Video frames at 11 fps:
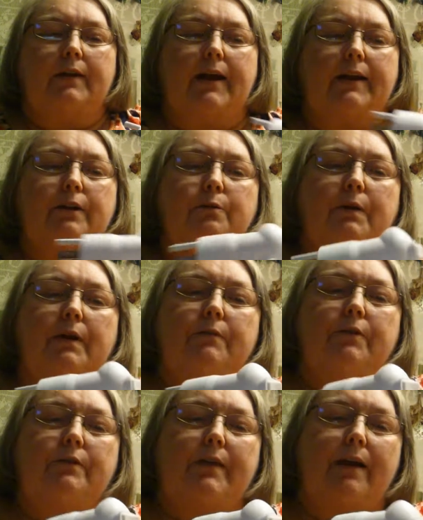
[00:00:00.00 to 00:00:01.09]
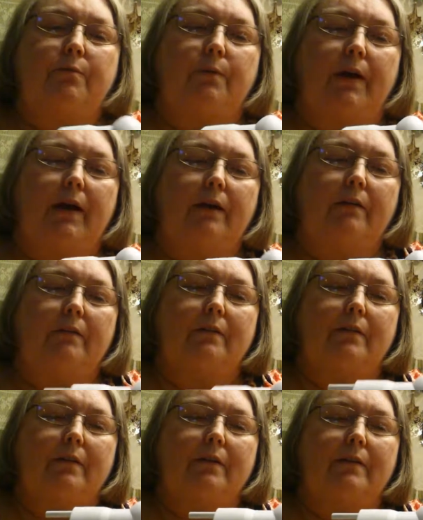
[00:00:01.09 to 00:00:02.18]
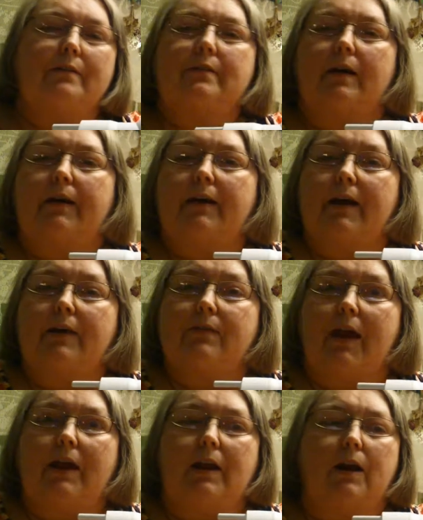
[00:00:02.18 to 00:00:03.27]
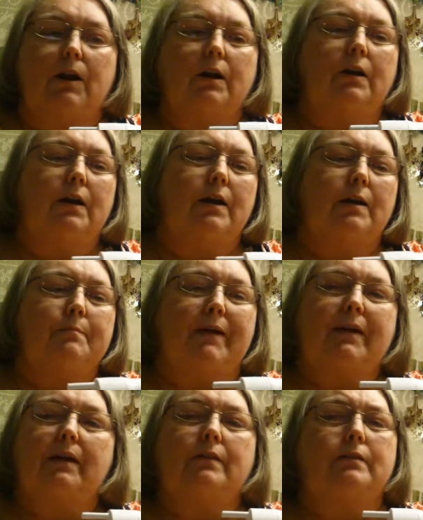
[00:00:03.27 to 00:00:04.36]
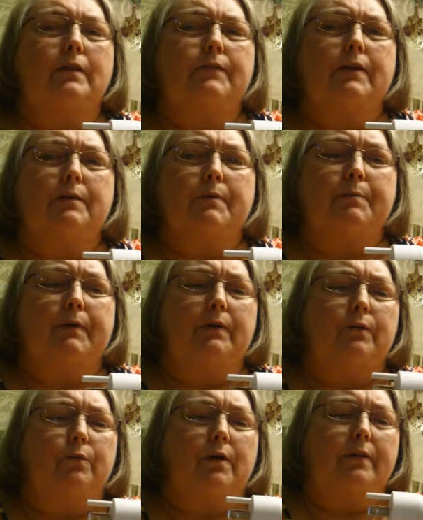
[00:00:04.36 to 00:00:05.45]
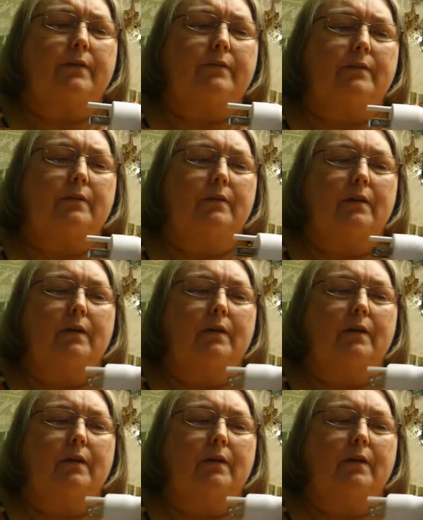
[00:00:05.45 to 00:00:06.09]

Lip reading: 90 degree, which is halfway. Sorry, I have cat hair. My kitties love to come up here and do all this.